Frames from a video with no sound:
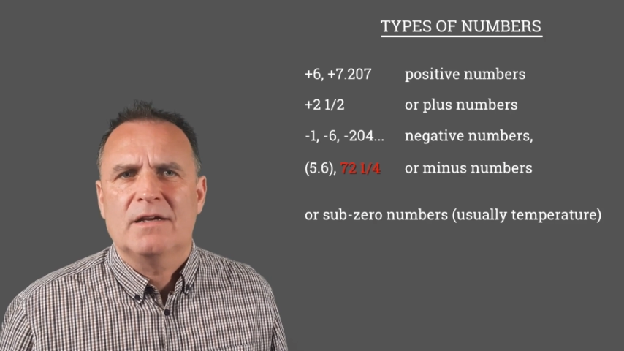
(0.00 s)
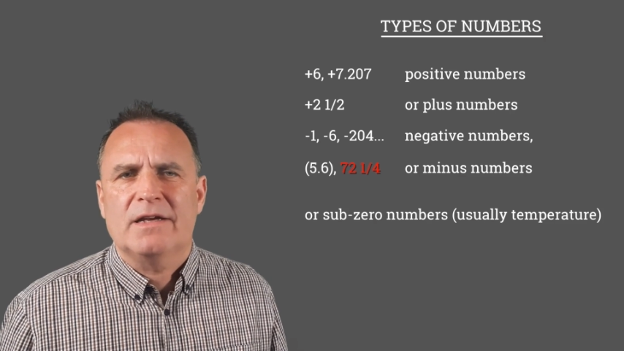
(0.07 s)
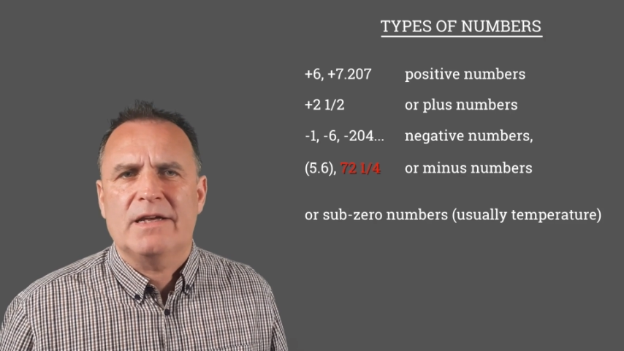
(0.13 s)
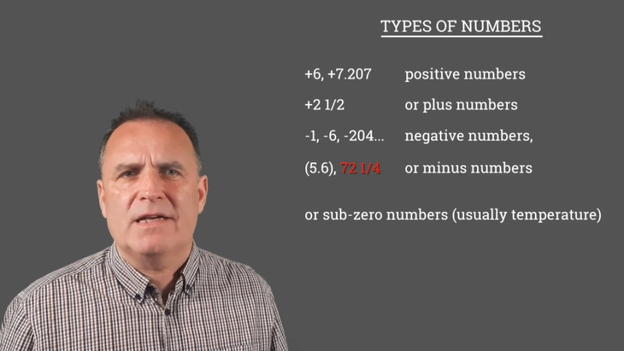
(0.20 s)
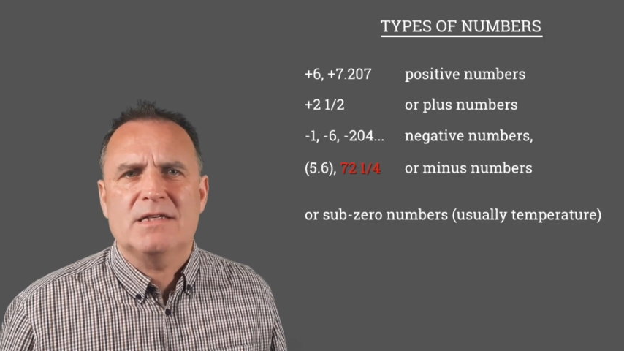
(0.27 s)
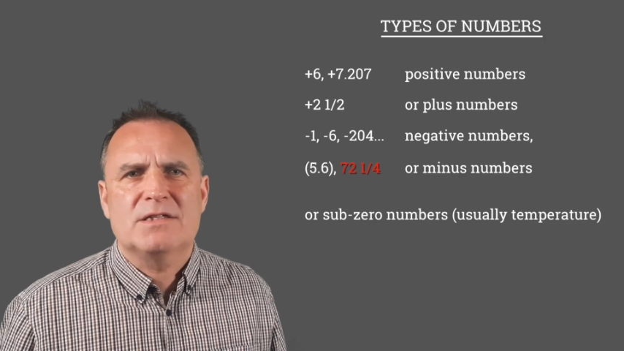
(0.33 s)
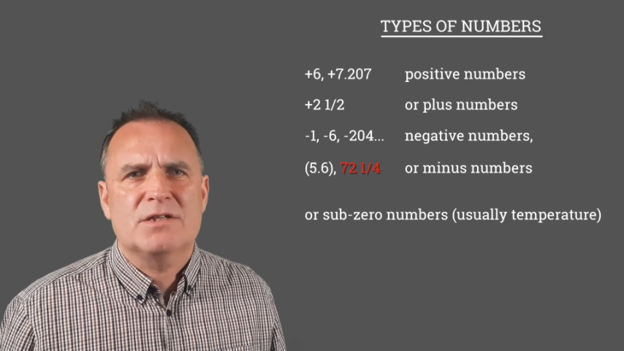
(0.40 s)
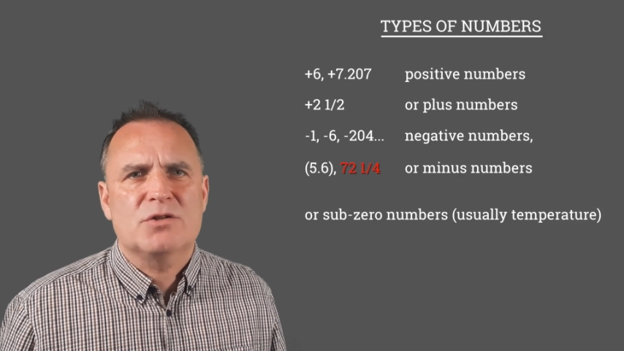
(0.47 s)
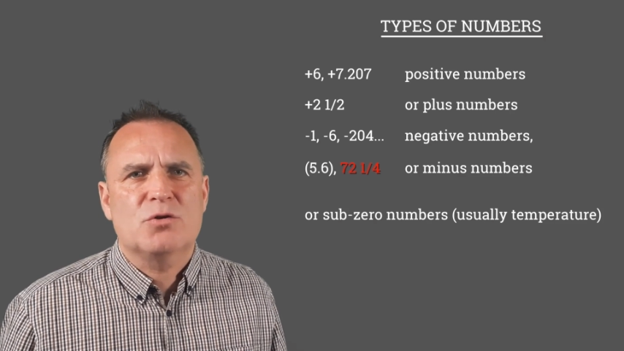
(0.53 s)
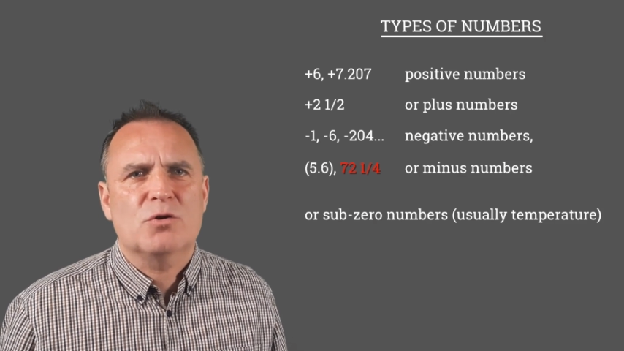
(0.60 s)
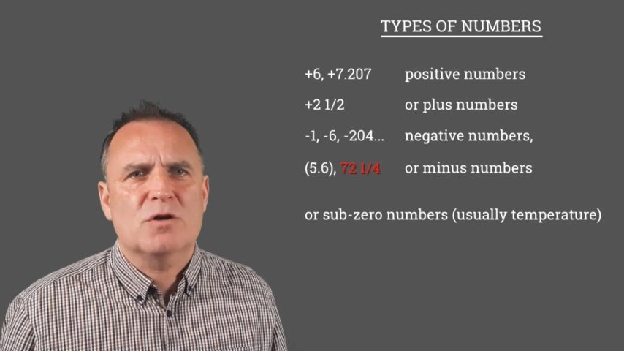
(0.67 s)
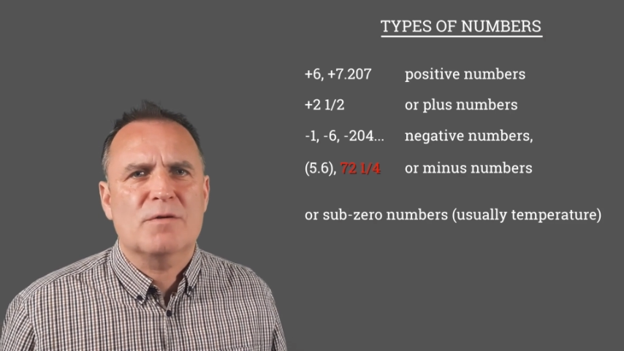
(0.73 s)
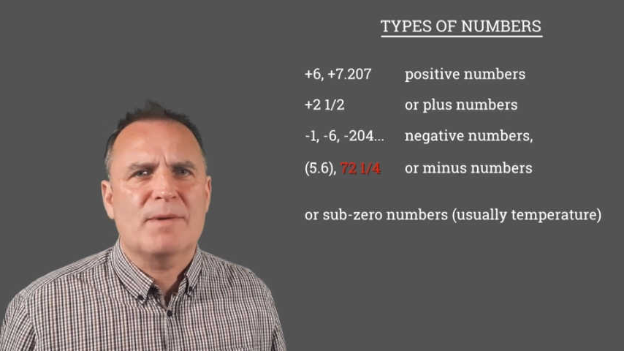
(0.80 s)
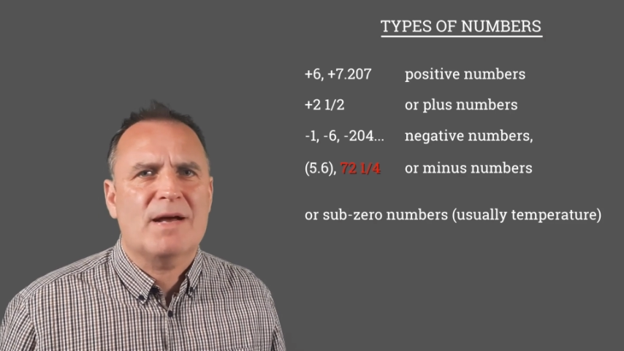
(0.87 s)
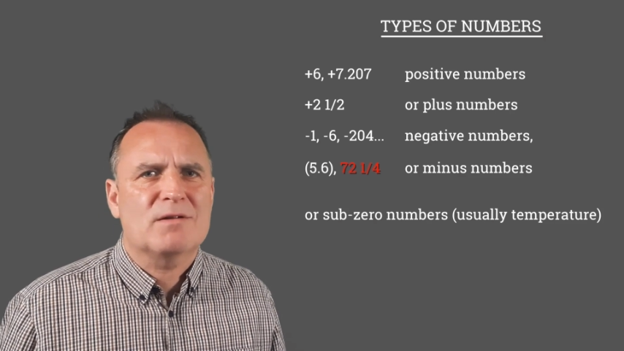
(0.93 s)
is to talk
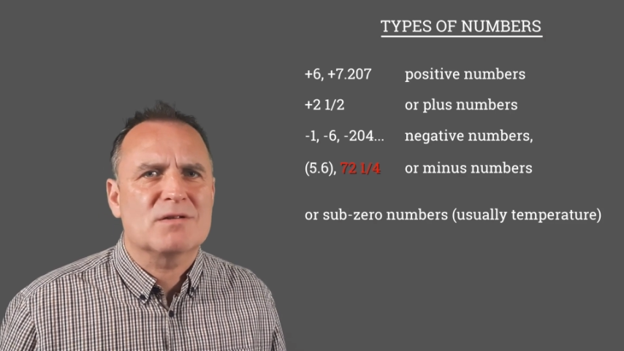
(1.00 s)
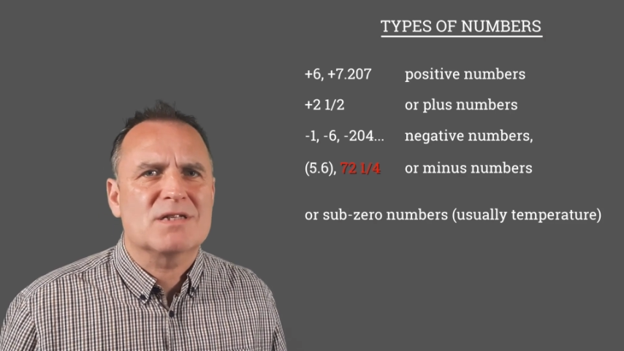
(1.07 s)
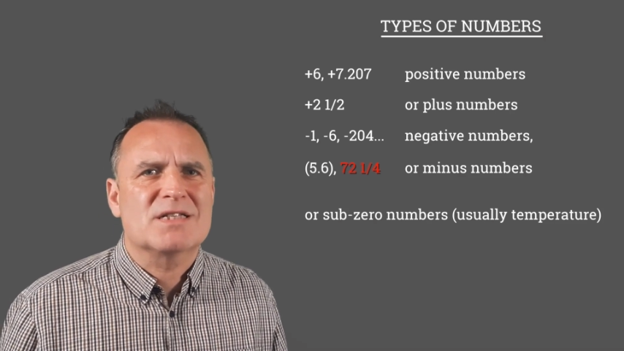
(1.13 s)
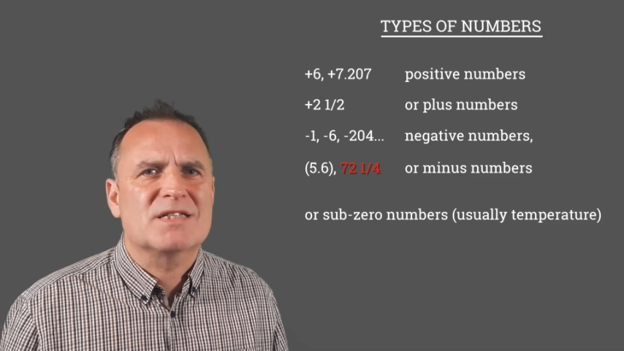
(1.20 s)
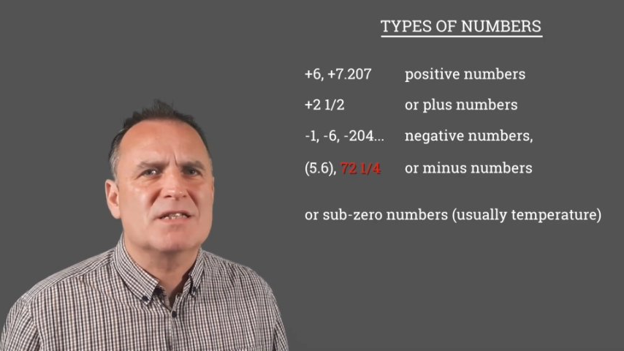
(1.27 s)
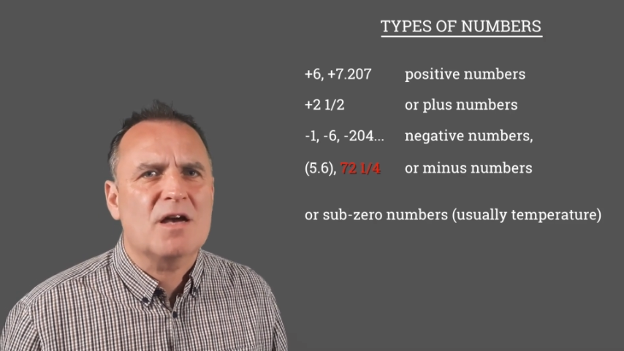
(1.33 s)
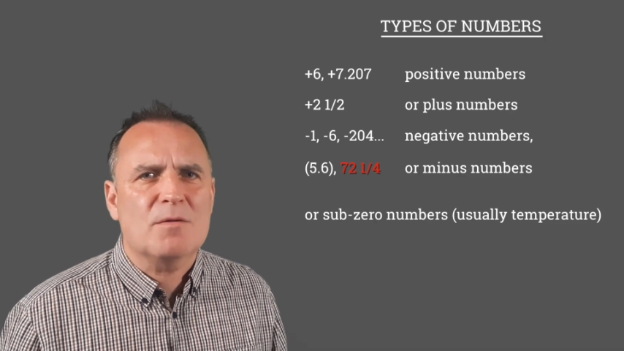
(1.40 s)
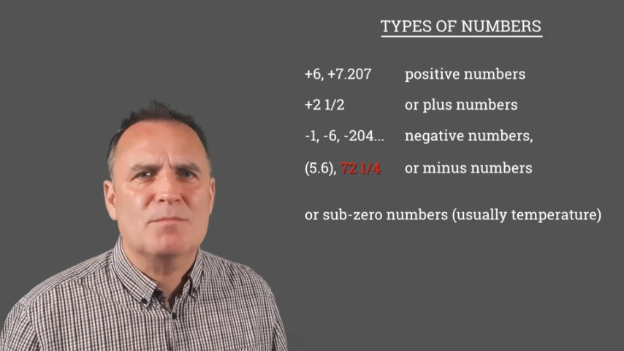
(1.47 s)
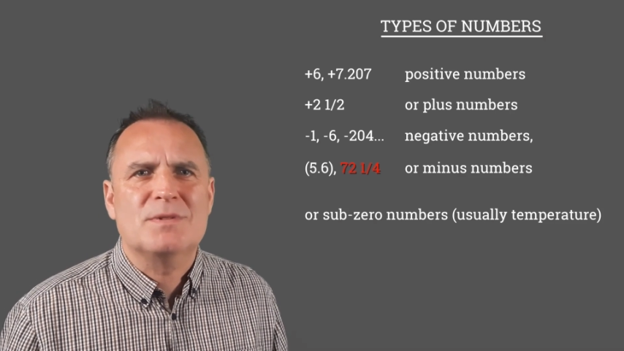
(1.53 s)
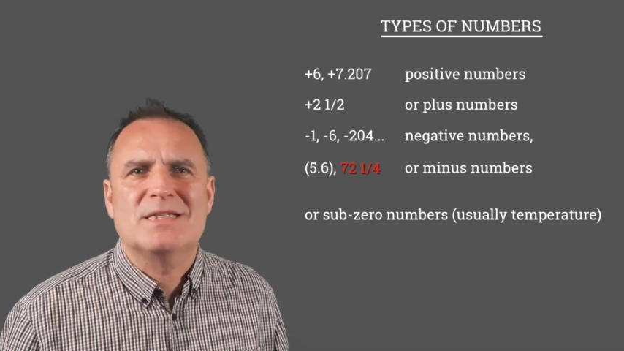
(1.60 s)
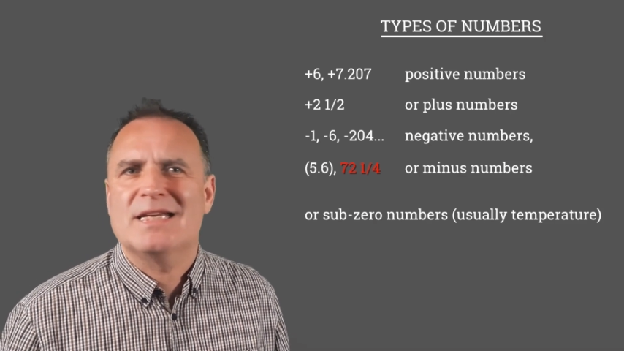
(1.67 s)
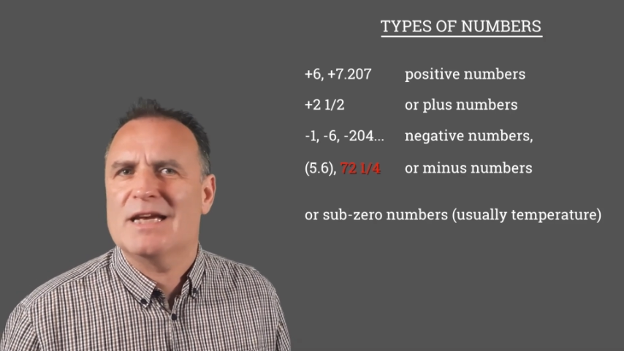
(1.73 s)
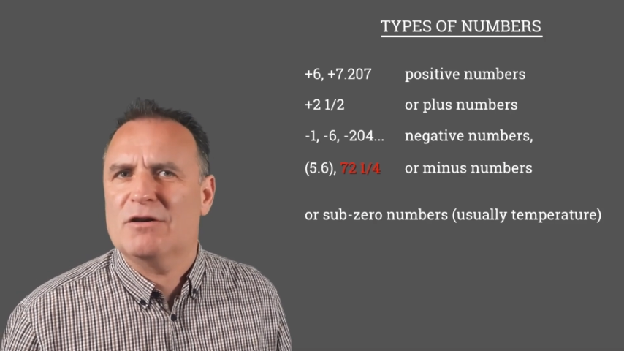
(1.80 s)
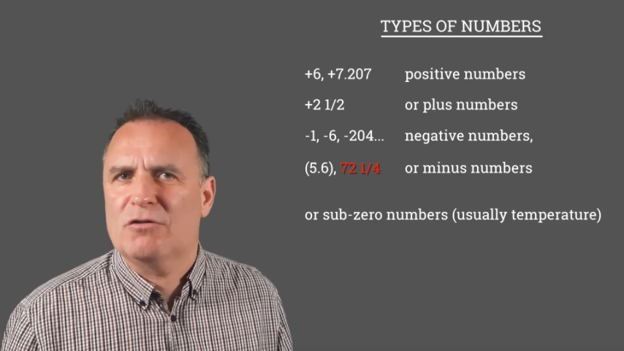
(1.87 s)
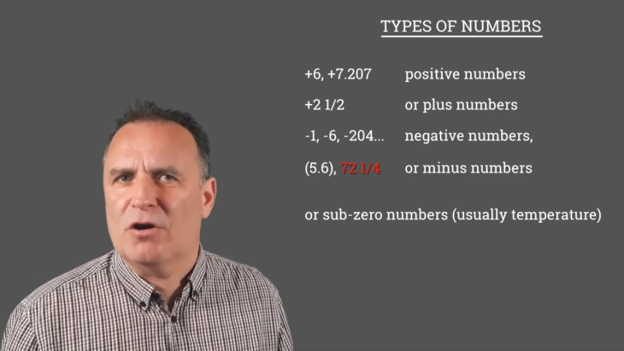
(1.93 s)
about
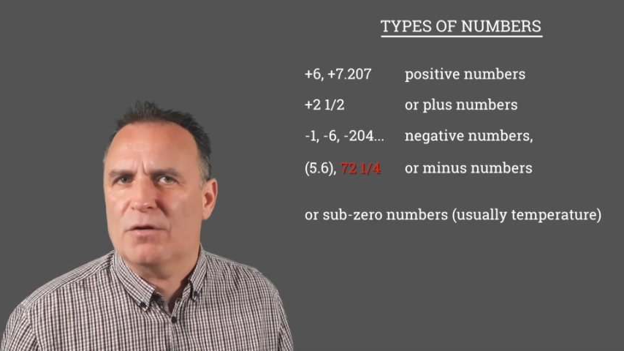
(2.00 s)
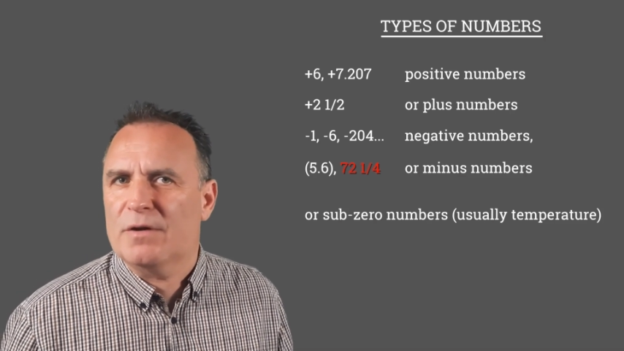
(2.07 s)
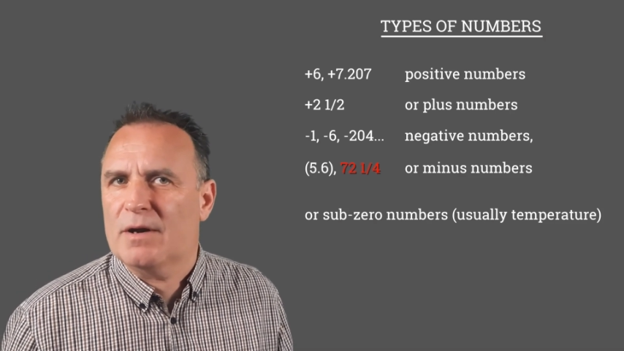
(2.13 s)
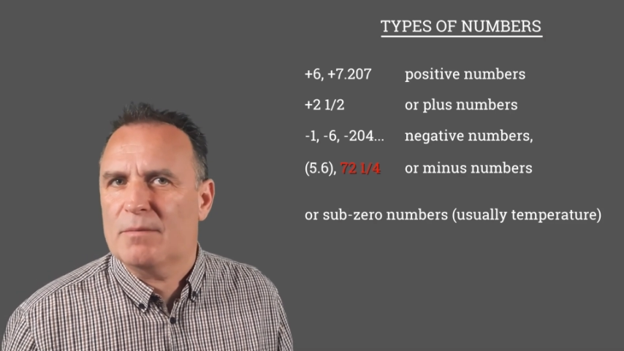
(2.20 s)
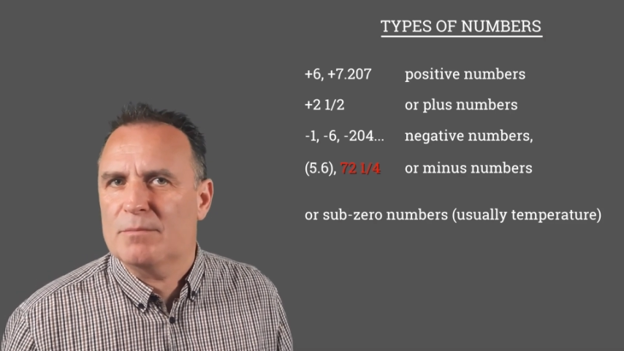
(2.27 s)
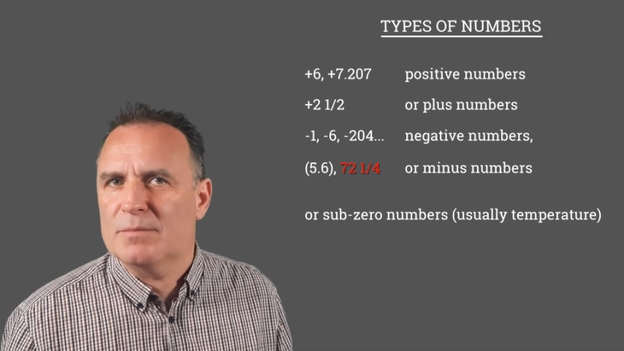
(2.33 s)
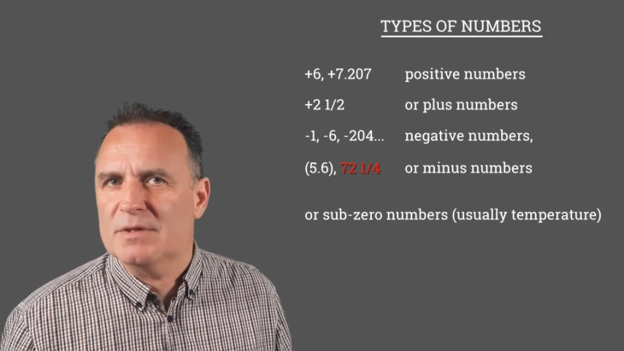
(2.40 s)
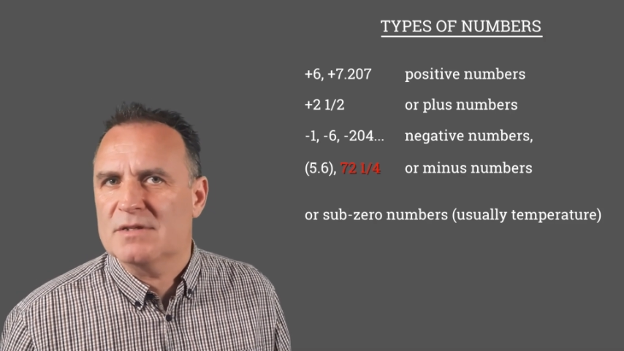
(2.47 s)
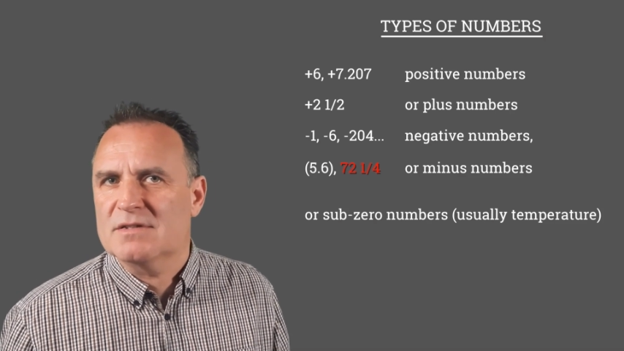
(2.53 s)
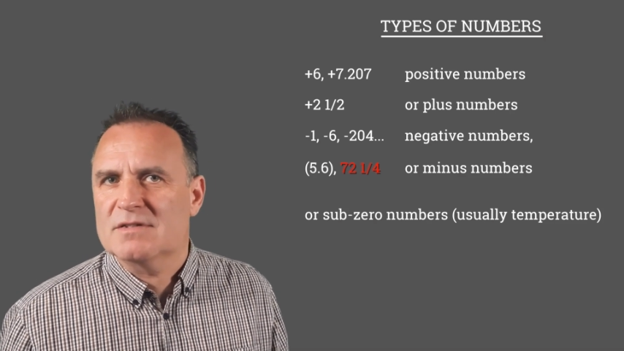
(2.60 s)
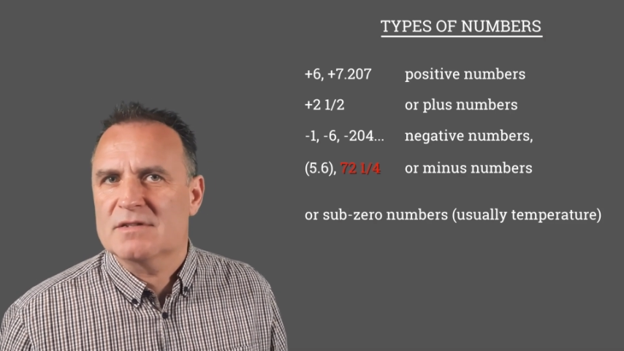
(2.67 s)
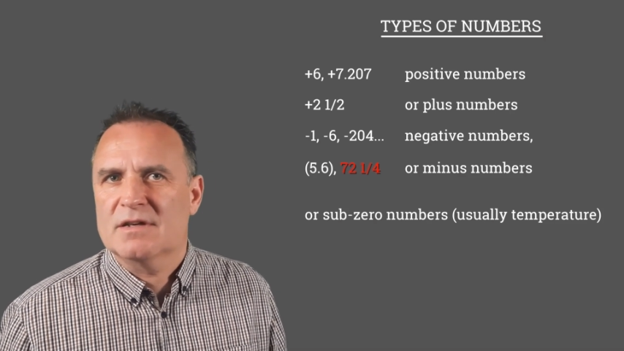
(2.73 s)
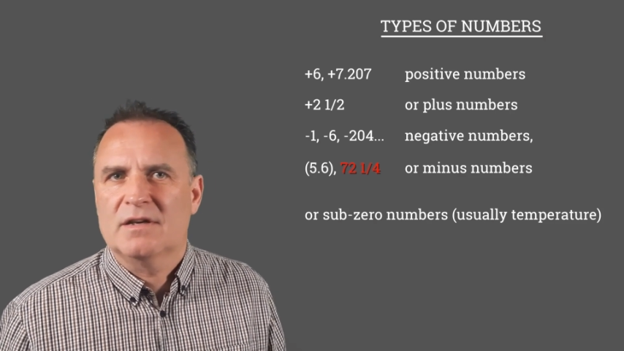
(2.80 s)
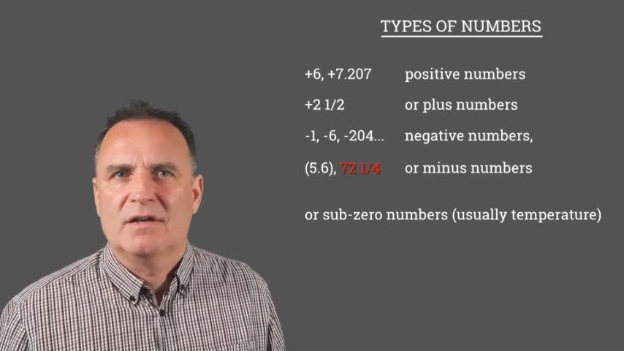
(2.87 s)
sub-zero numbers.